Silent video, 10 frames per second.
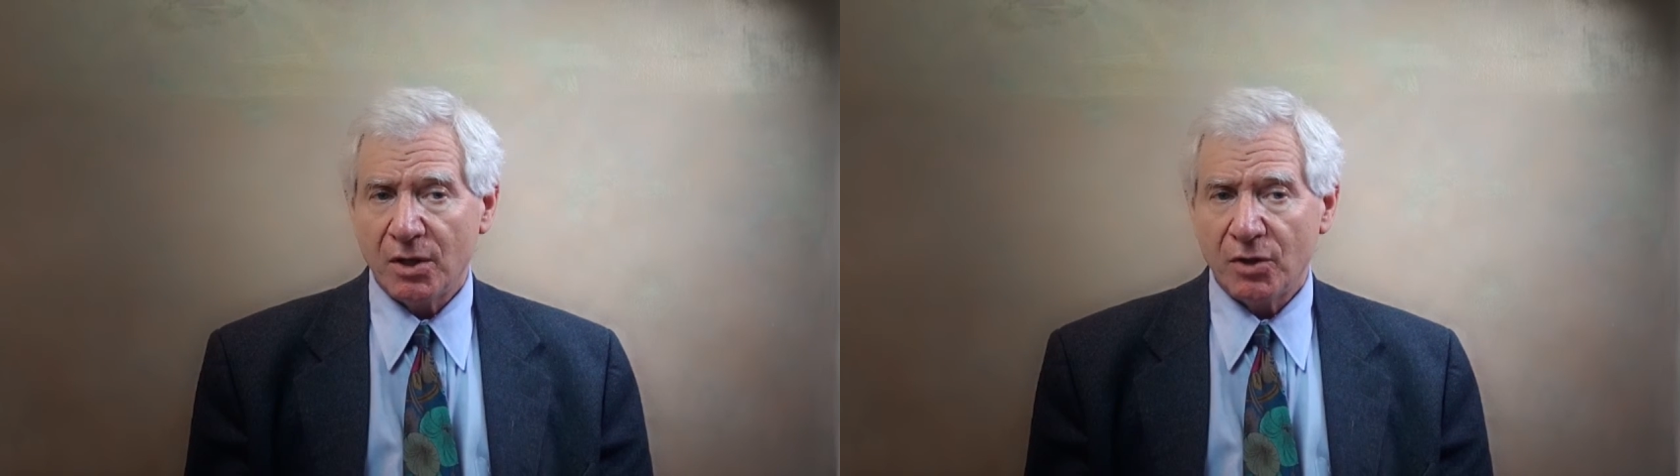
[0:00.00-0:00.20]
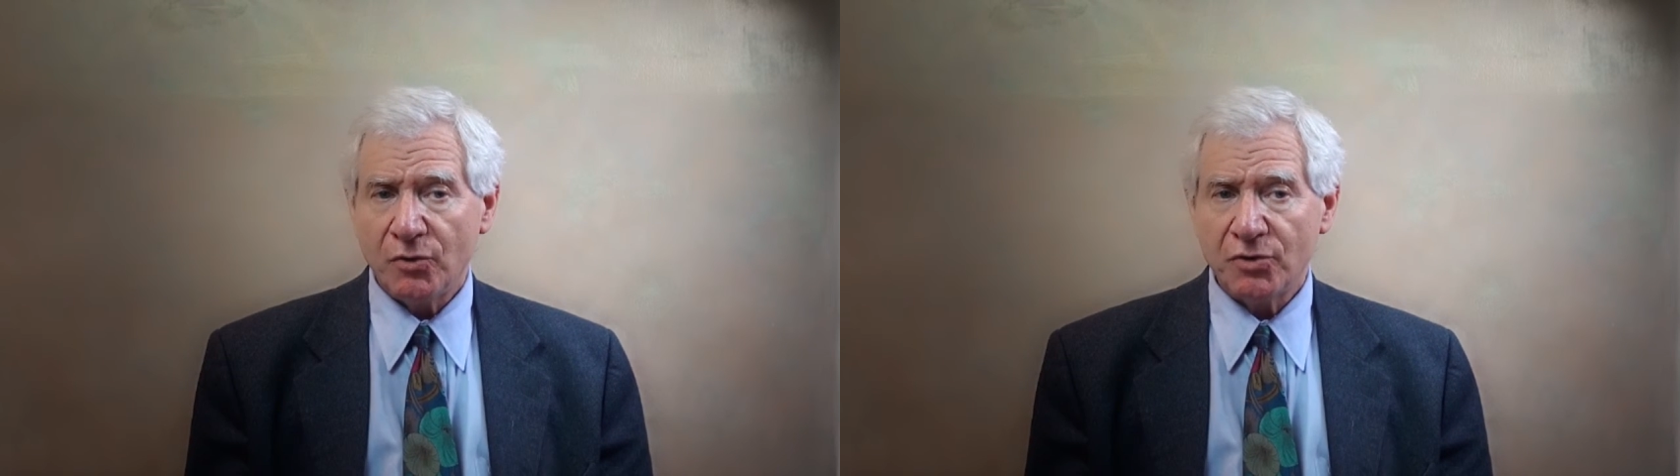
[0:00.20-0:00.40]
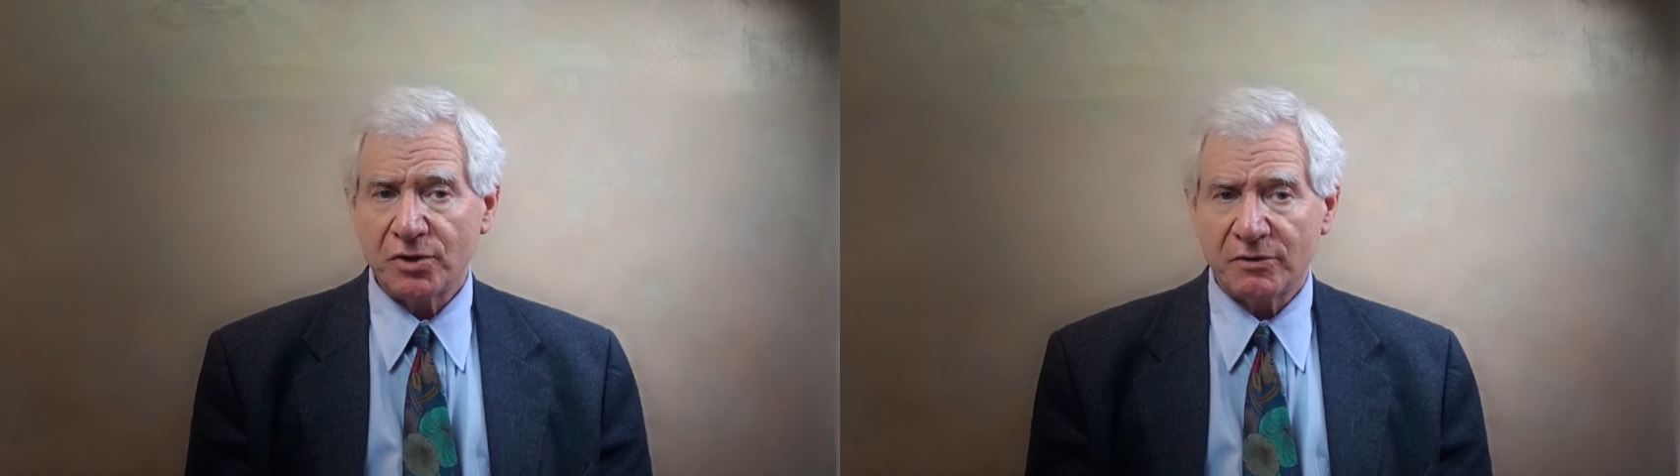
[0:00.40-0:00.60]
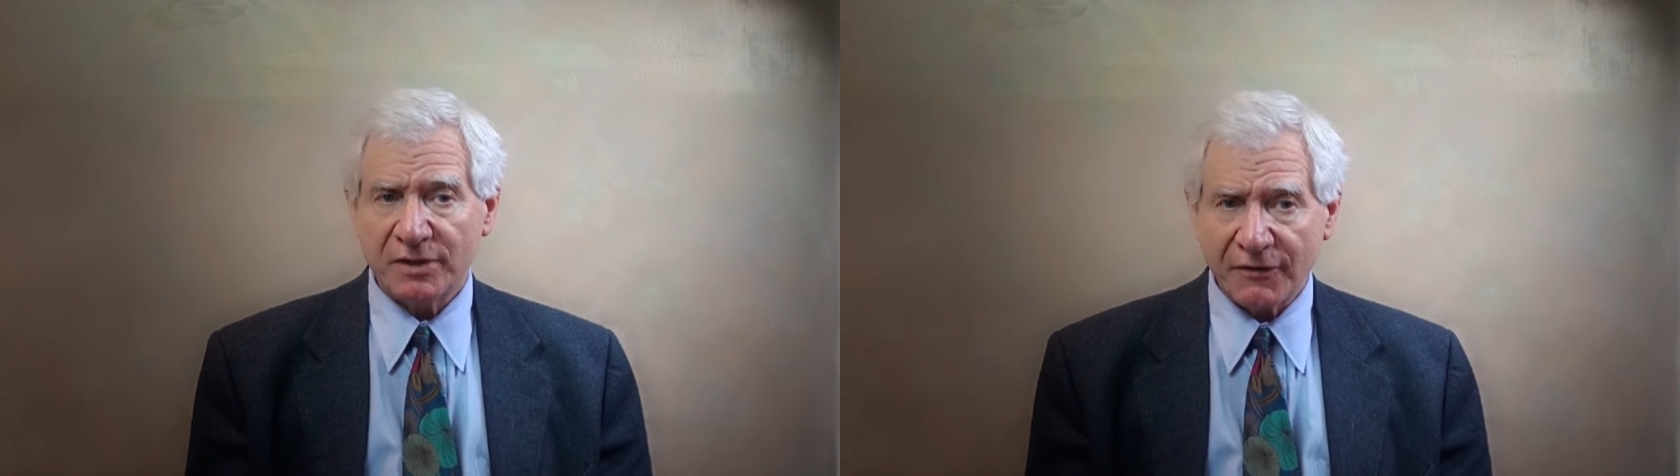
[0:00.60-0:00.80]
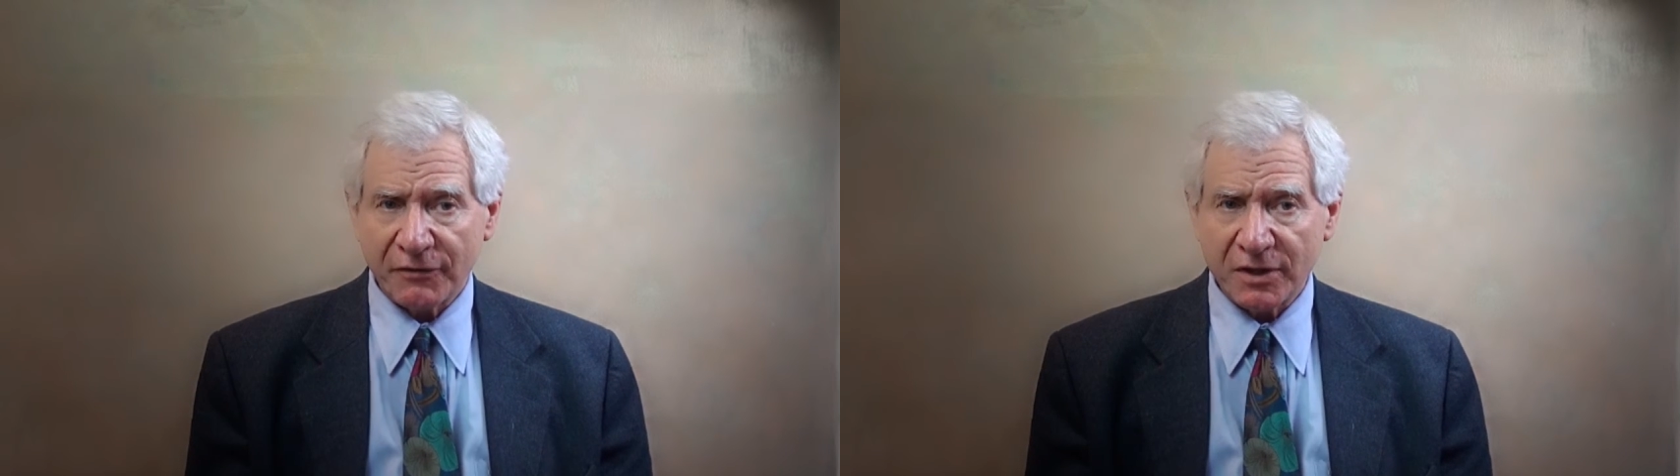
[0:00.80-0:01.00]
You should
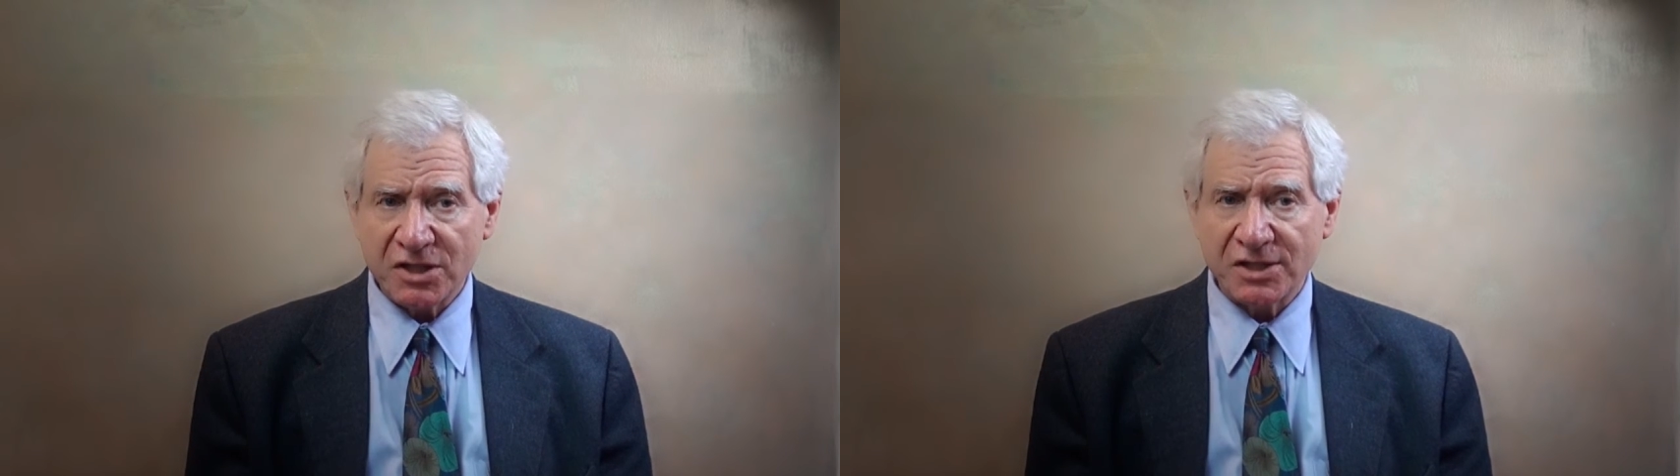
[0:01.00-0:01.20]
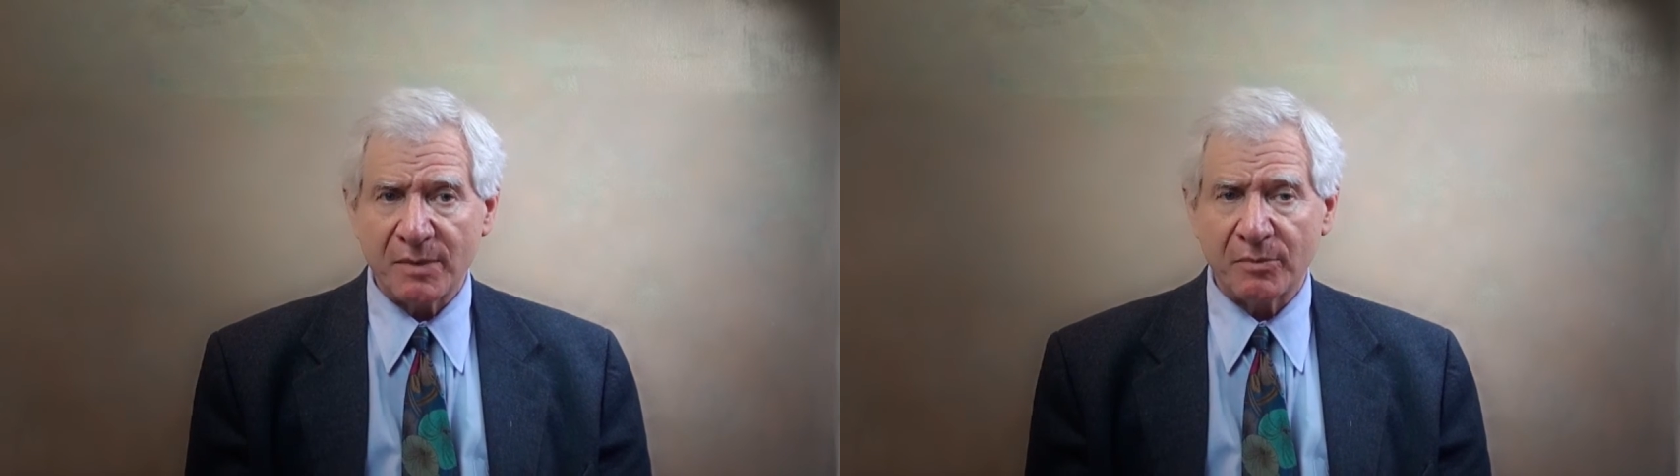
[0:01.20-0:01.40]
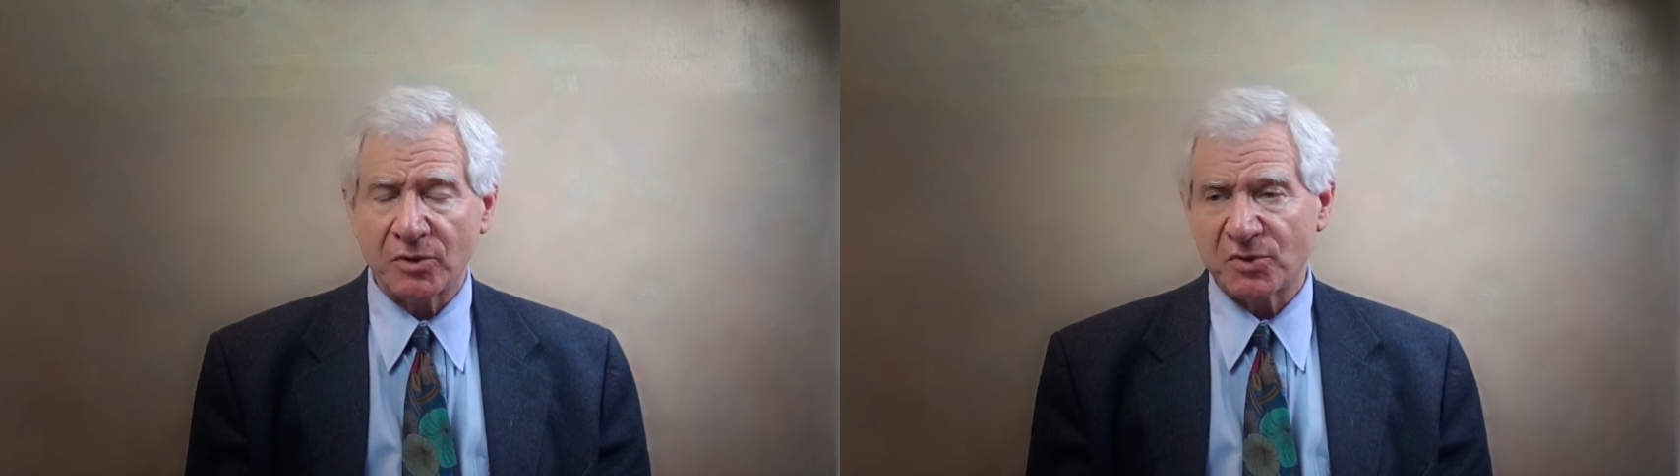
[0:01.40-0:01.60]
definitely assemble